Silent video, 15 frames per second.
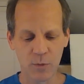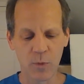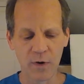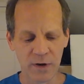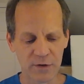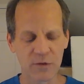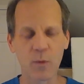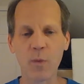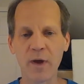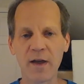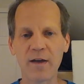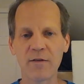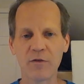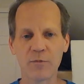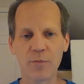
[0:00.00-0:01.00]
What is a
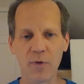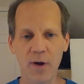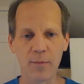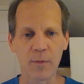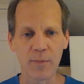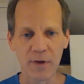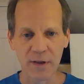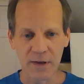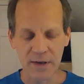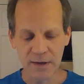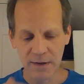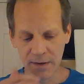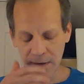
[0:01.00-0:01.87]
wave of probability?